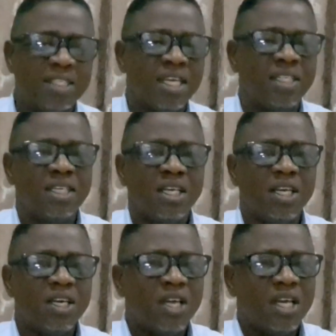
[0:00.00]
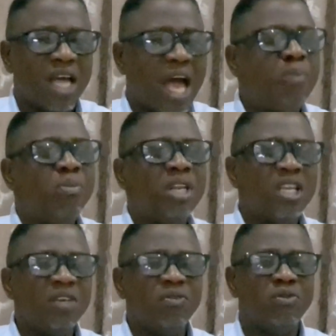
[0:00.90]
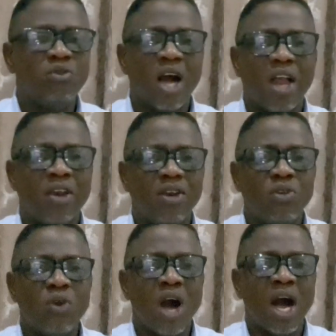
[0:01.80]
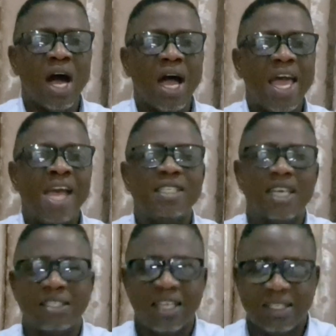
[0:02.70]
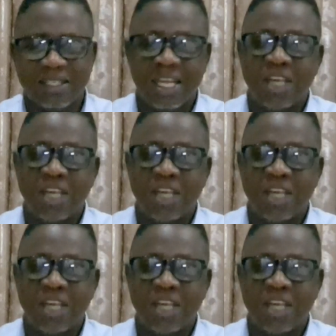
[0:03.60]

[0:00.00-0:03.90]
I said, I believe you are SSS.